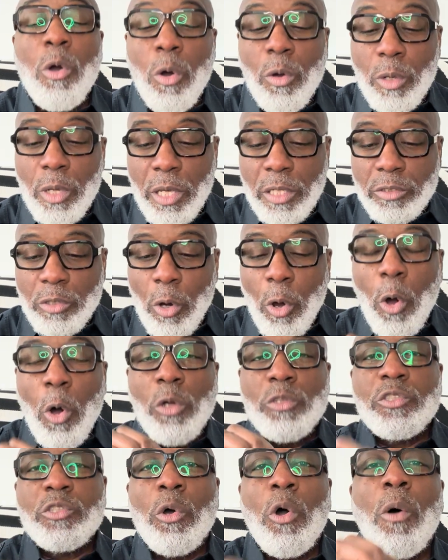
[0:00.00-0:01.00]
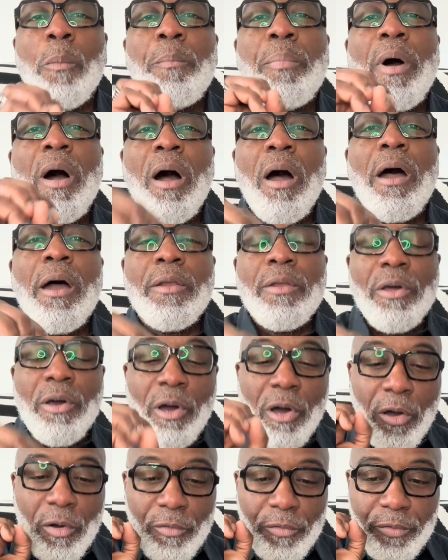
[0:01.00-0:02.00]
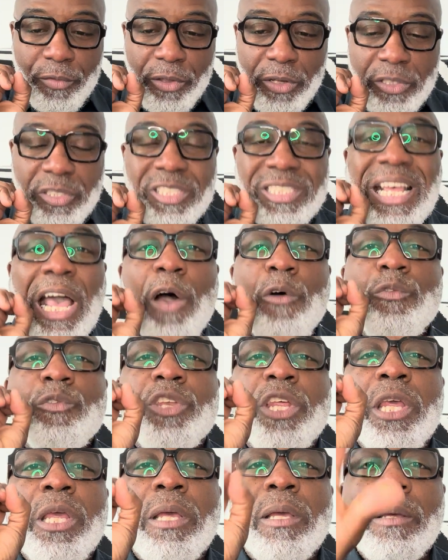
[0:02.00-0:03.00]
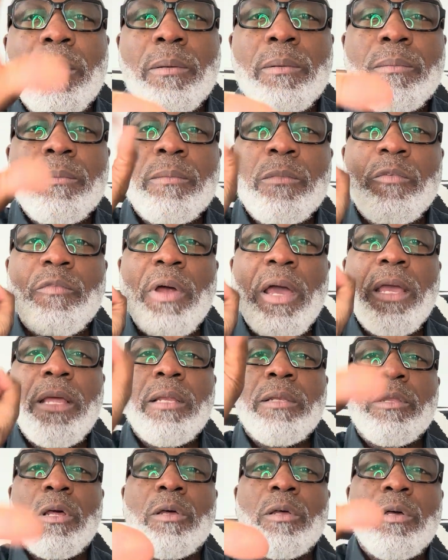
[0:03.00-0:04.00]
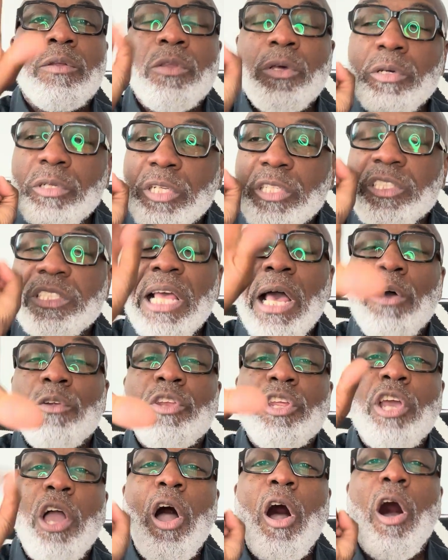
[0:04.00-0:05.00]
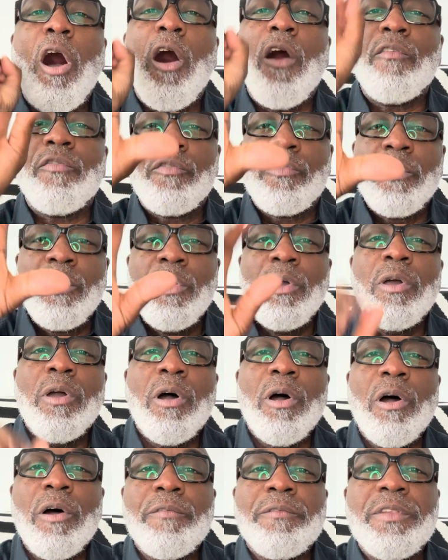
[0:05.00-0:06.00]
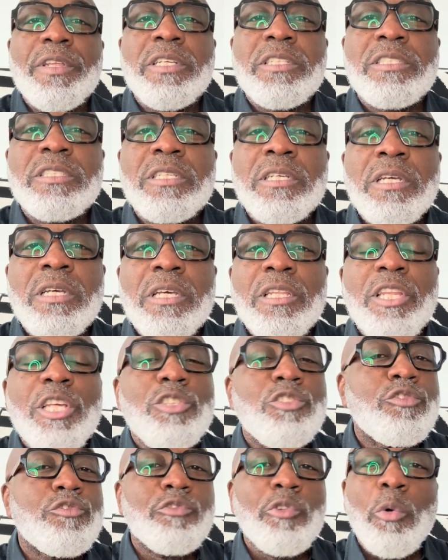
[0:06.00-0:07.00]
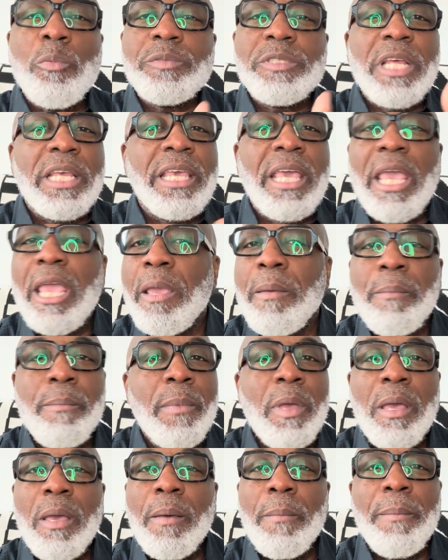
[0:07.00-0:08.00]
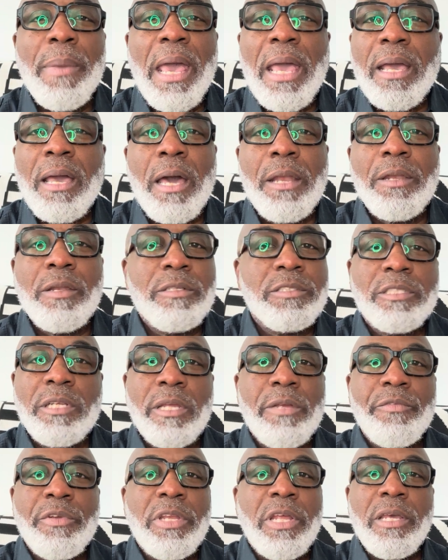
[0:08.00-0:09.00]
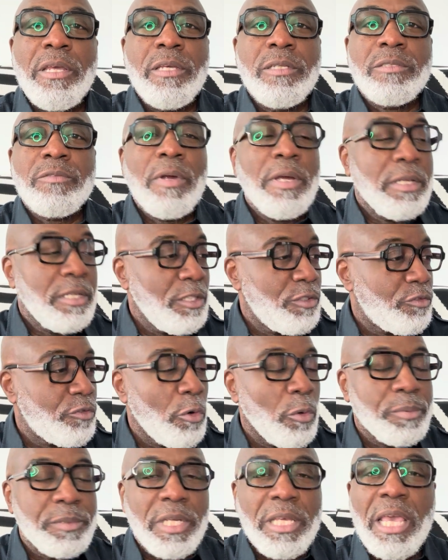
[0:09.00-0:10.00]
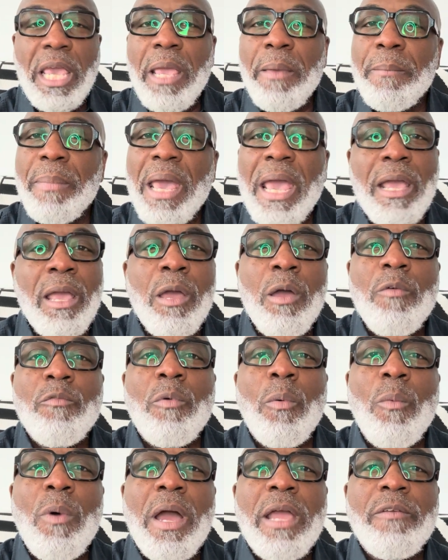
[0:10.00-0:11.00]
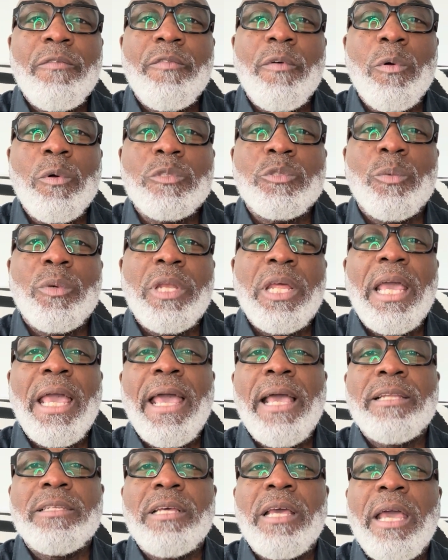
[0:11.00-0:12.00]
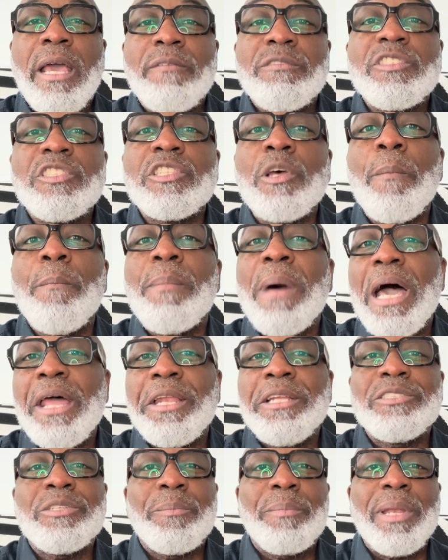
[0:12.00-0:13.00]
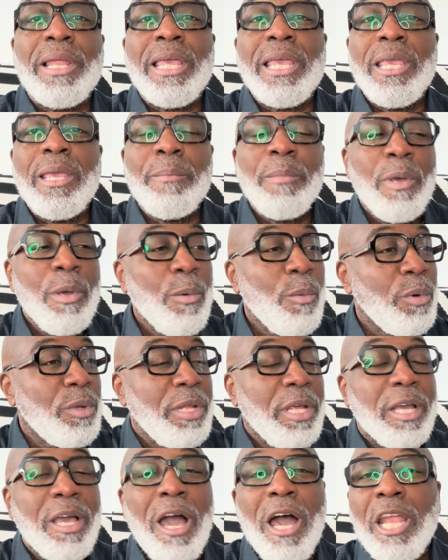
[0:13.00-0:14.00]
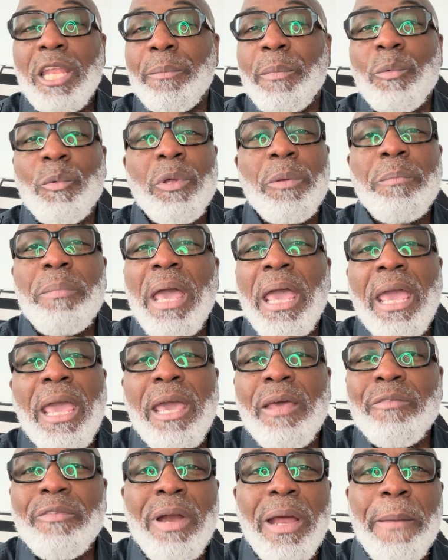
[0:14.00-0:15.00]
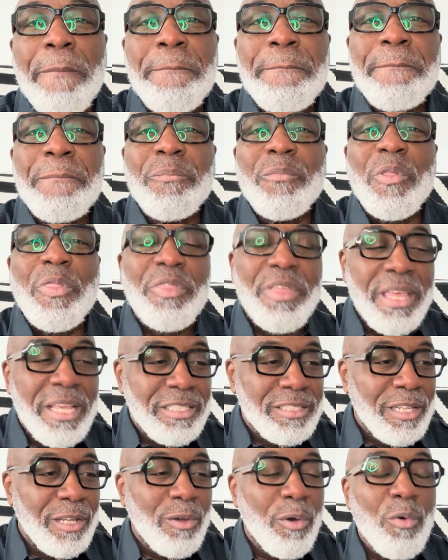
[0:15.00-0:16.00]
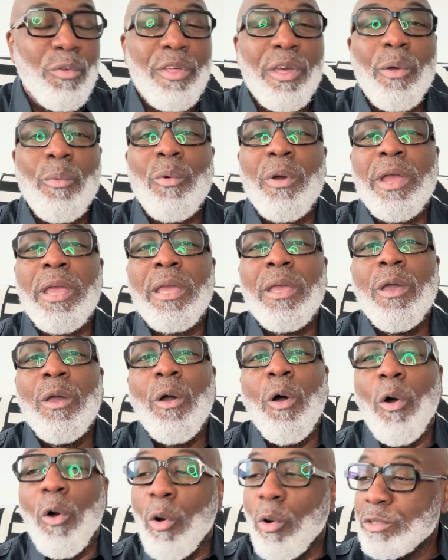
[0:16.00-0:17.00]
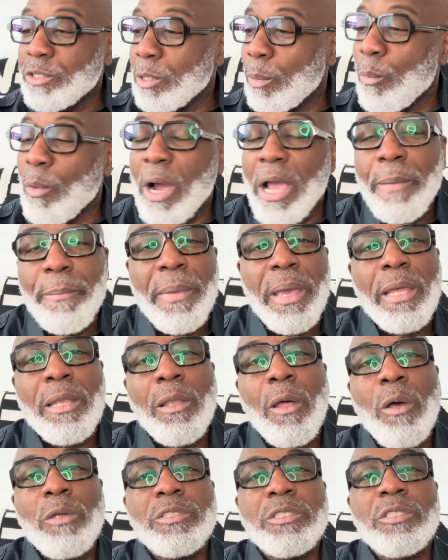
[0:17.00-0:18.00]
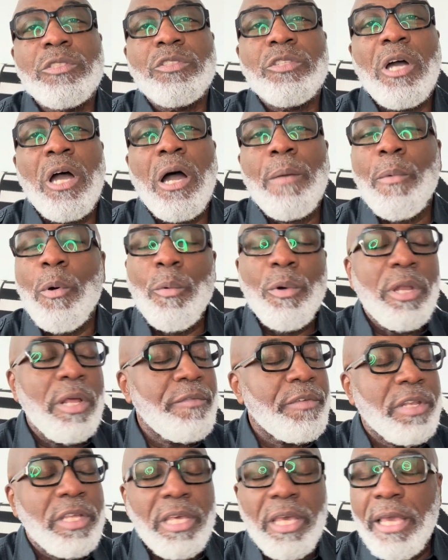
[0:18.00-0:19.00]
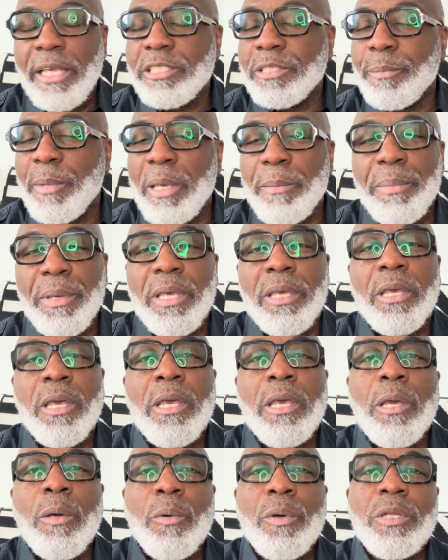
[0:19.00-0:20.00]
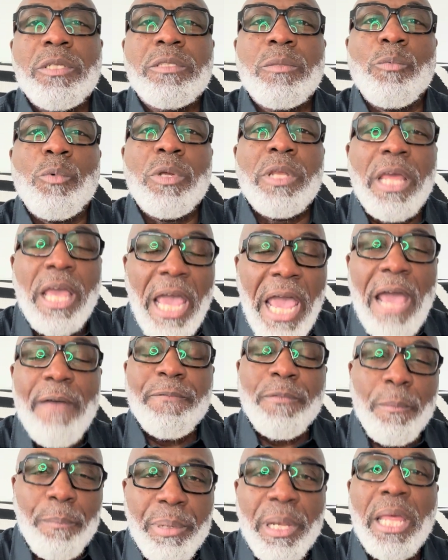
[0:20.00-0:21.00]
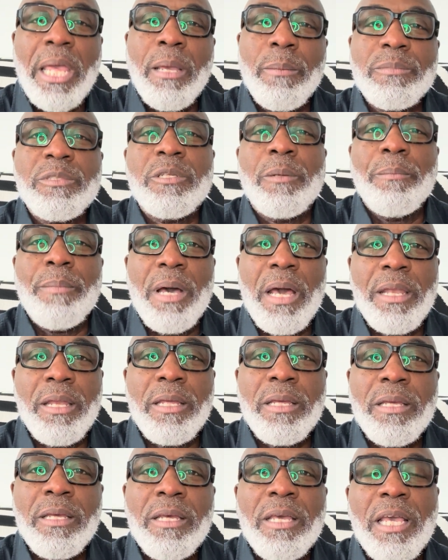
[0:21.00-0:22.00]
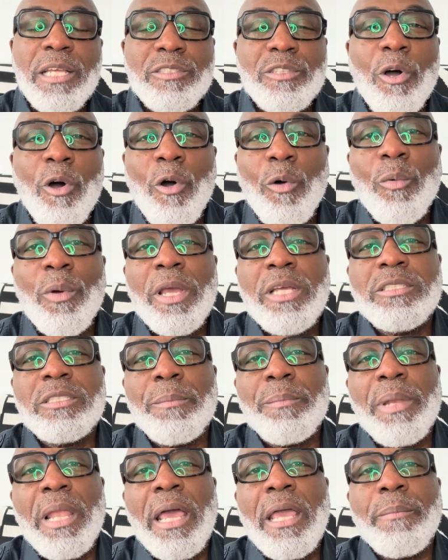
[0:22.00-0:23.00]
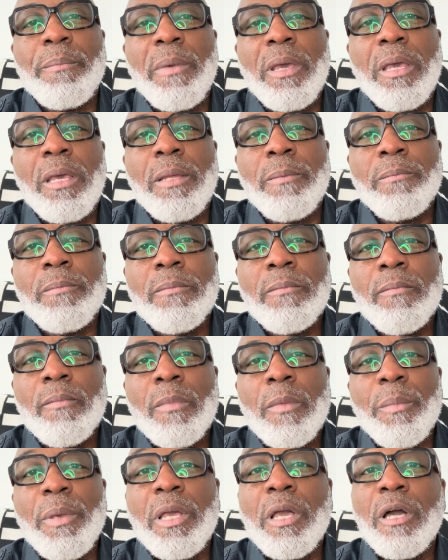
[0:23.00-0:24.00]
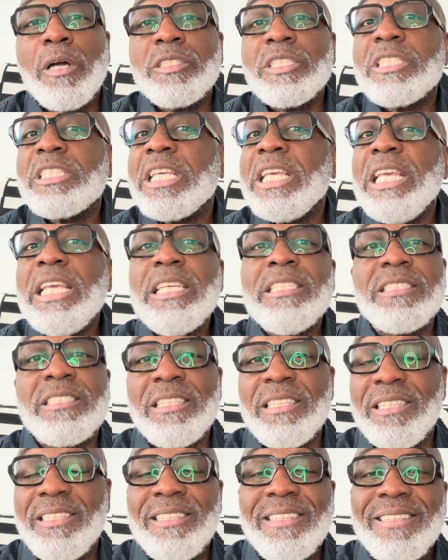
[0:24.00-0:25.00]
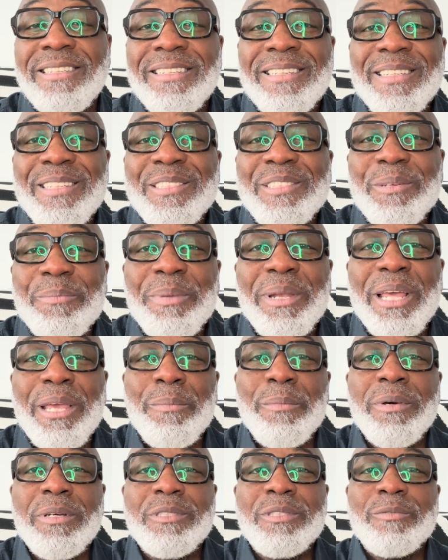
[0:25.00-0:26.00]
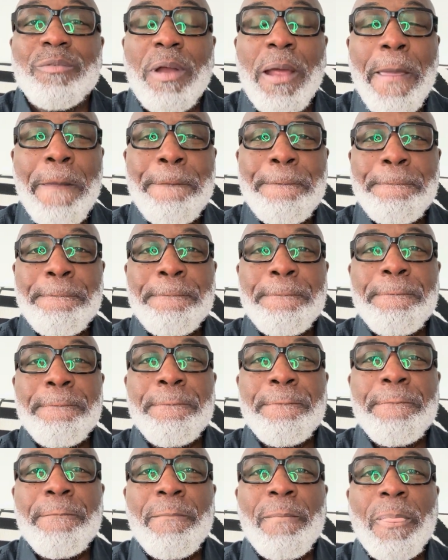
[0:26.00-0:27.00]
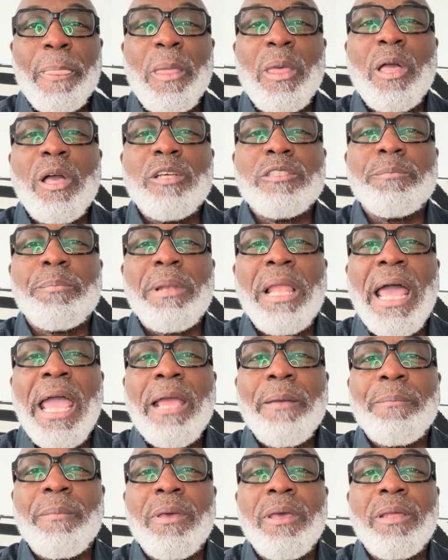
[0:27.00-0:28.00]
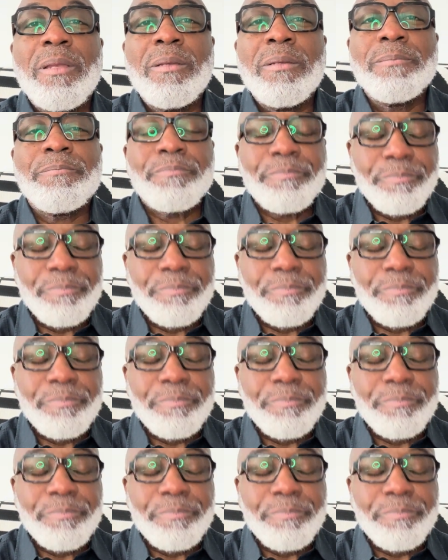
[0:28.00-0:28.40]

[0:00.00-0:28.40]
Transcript: is also a part of the sounding, right? The sounding off of these tropes that came back out of the slavery days, right? These tropes that came back from white folks when they had to have somebody to blame when the economy went bad, right? When things didn't go their way, or some white man lost his job, or whatever the case may be. When they have to blame somebody, it's always the black man, because it's easy to blame us, right? Because black men,